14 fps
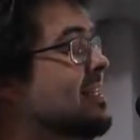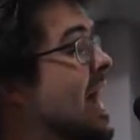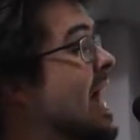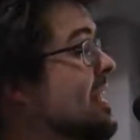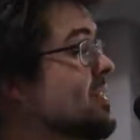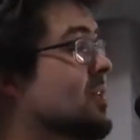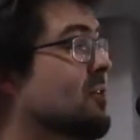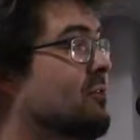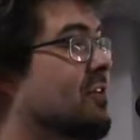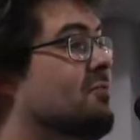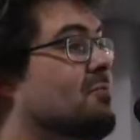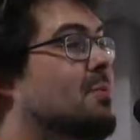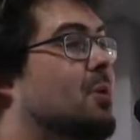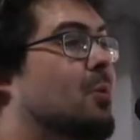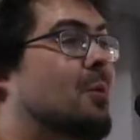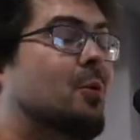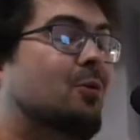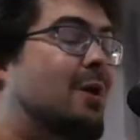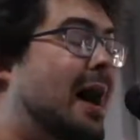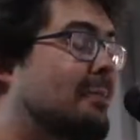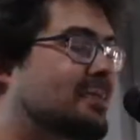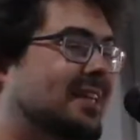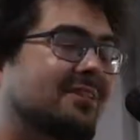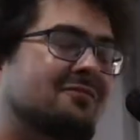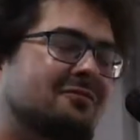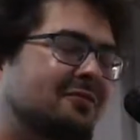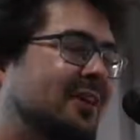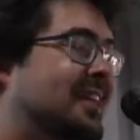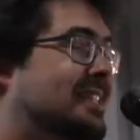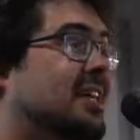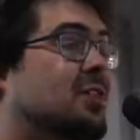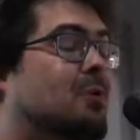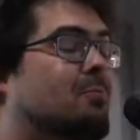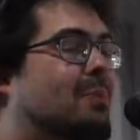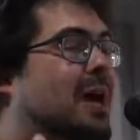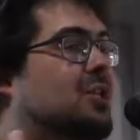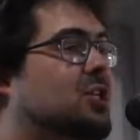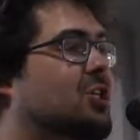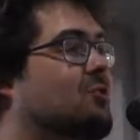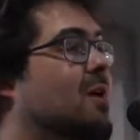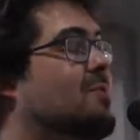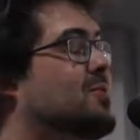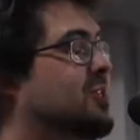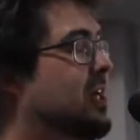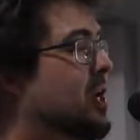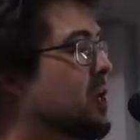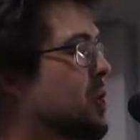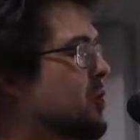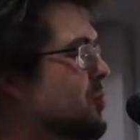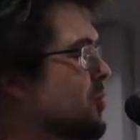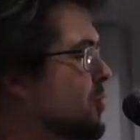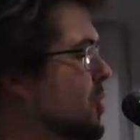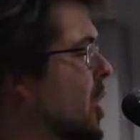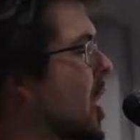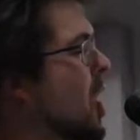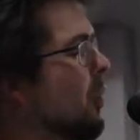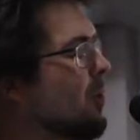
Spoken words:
task you've given me when we're wrapped in infinity. The bedsheet rounds like a cocoon.